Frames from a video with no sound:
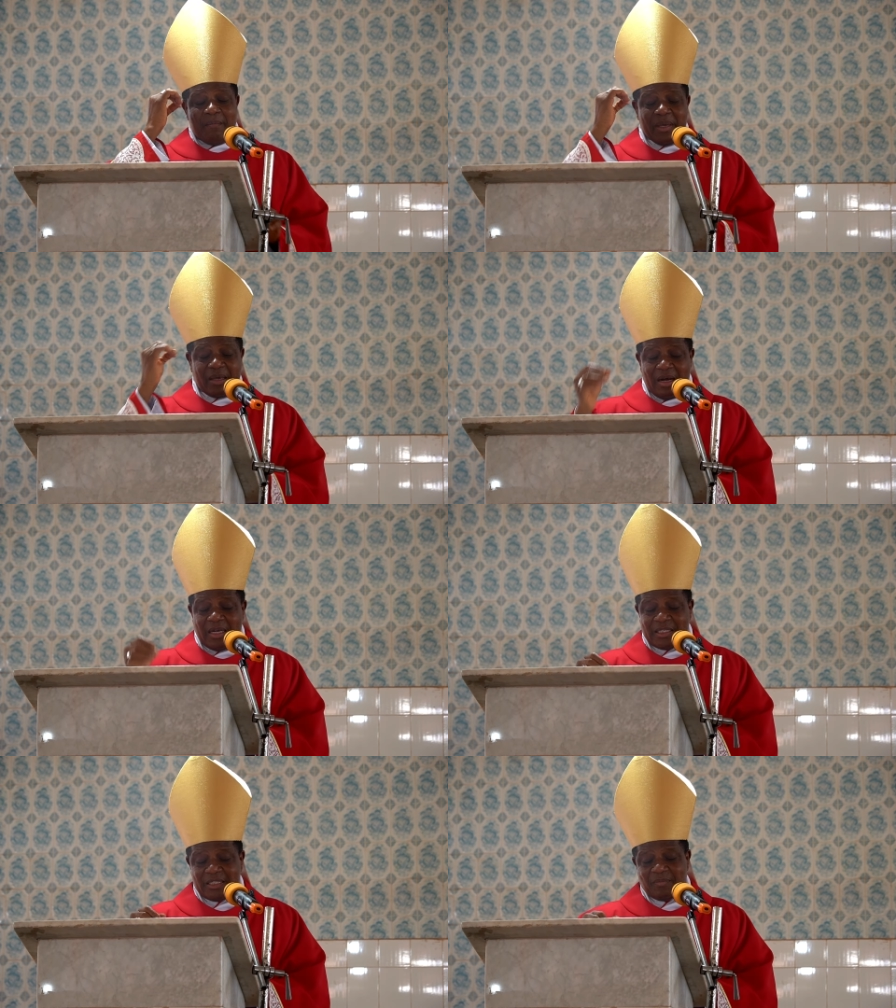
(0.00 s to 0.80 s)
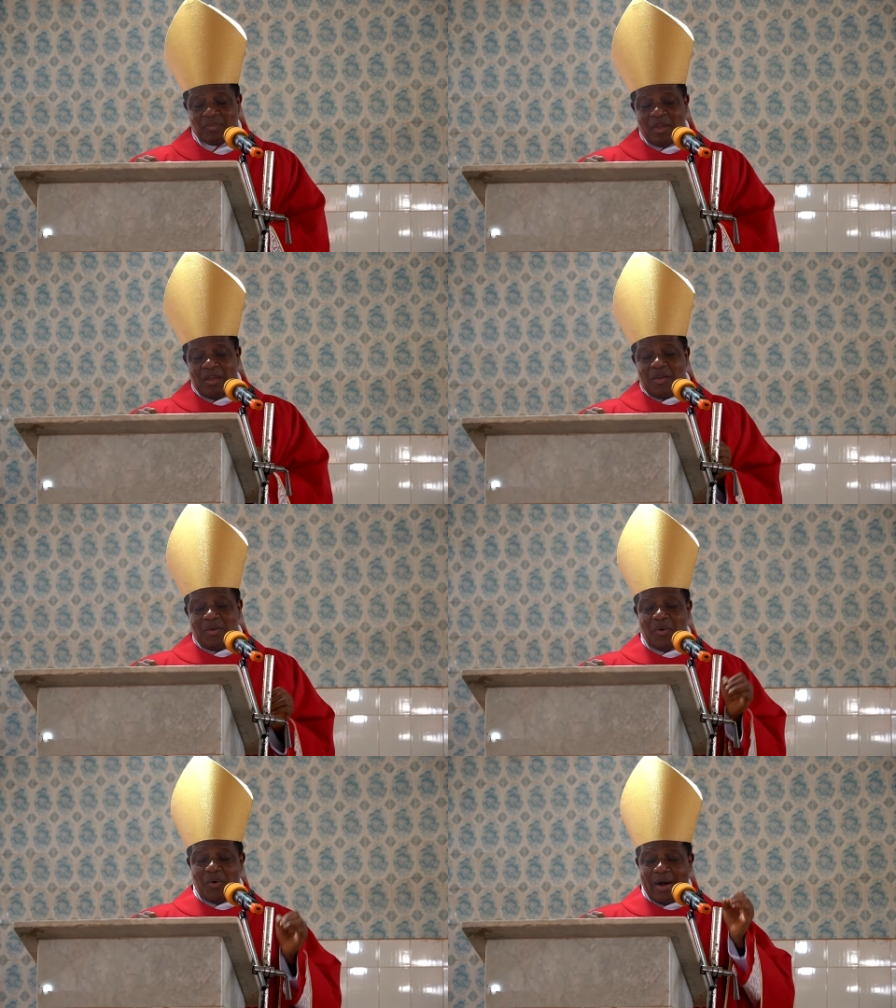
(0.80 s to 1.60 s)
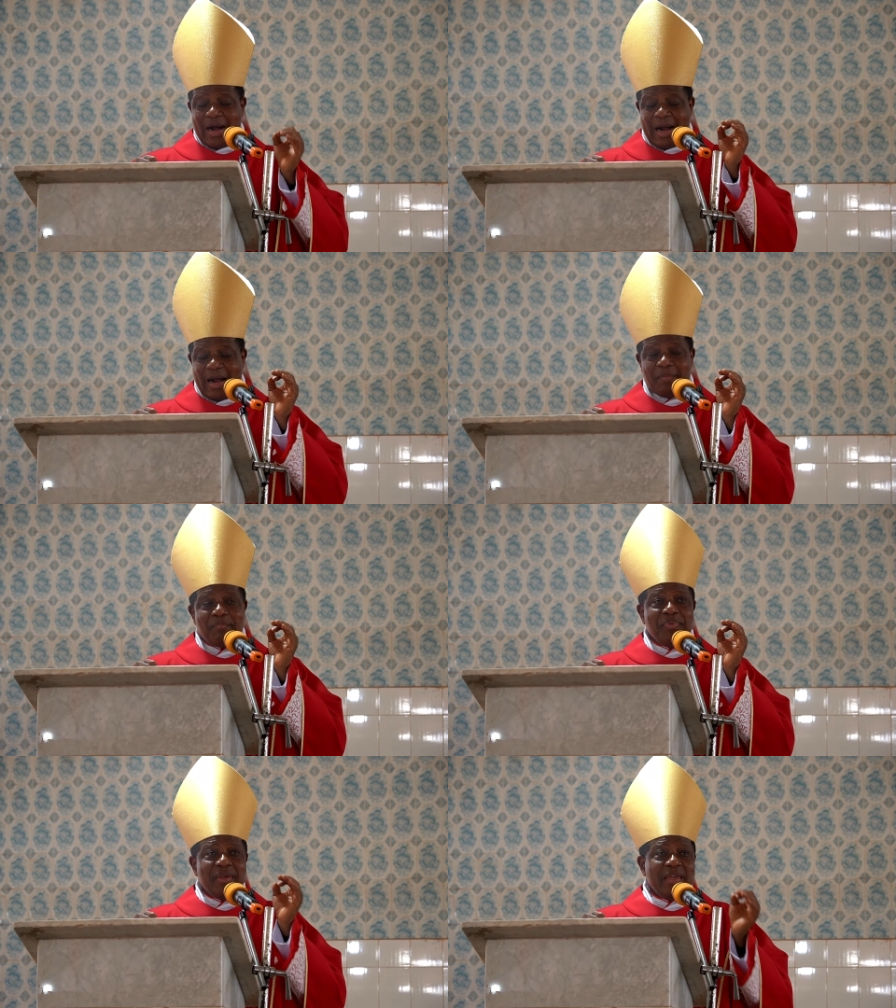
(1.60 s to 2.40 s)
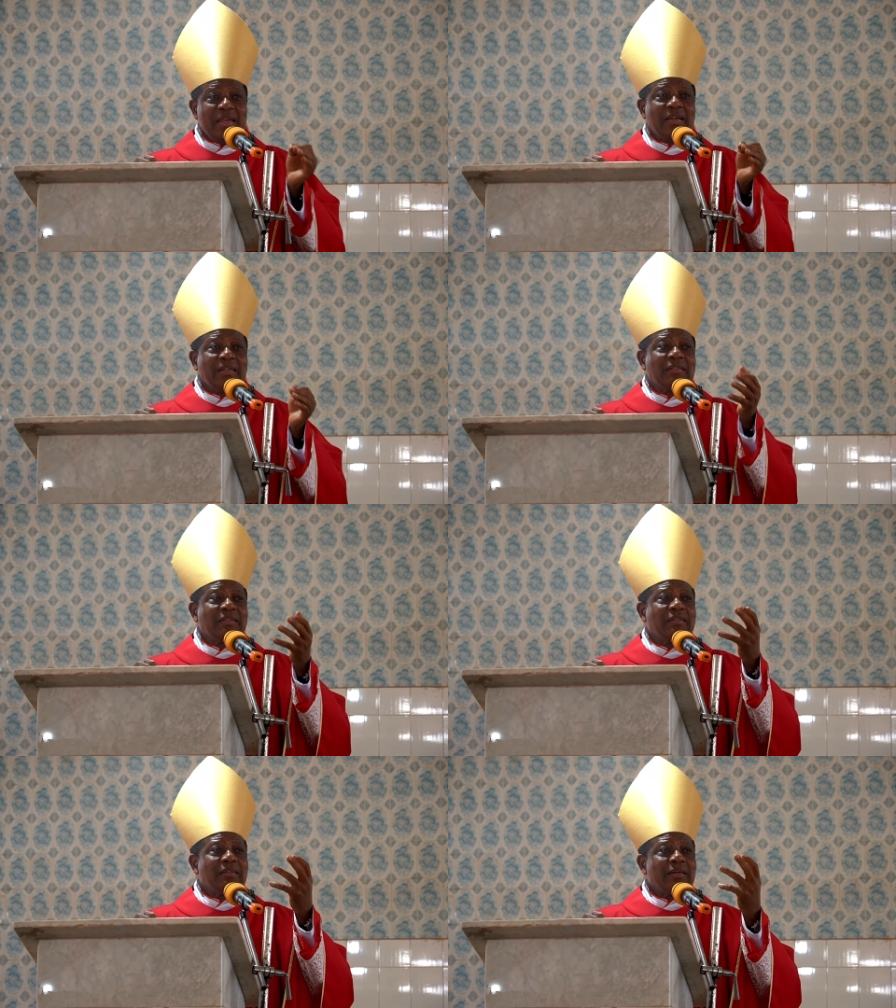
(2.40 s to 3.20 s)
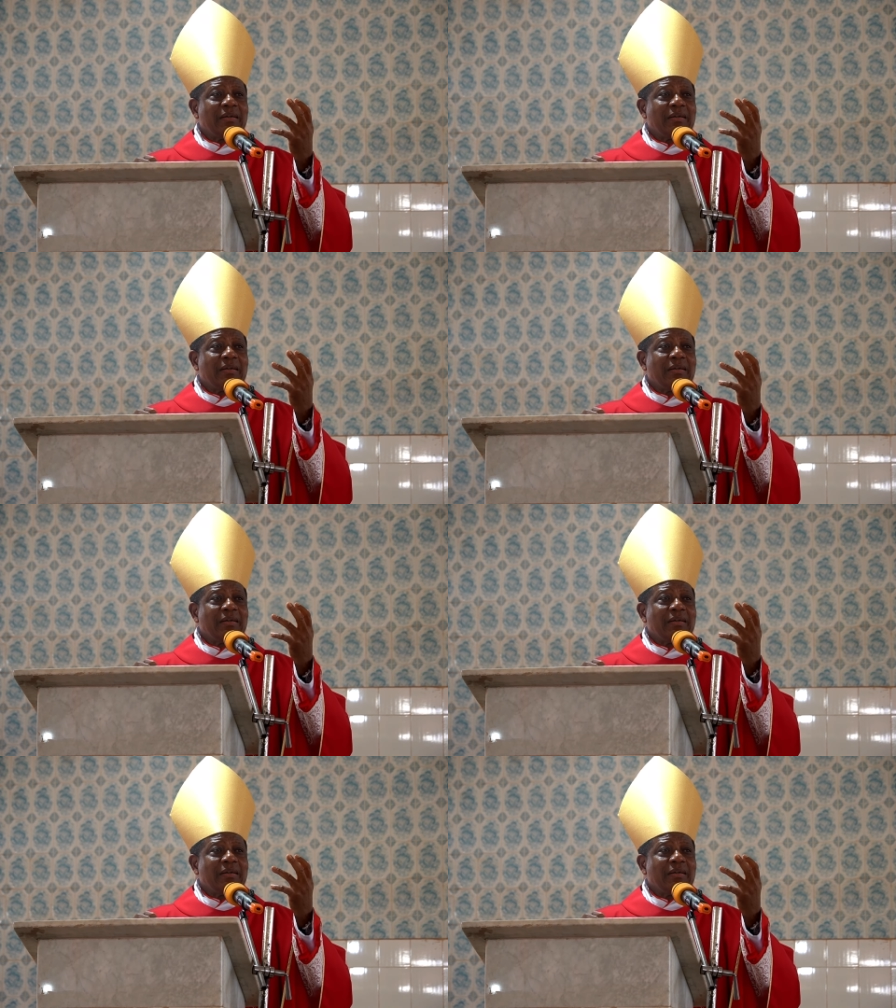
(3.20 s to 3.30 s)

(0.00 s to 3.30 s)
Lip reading: because you are being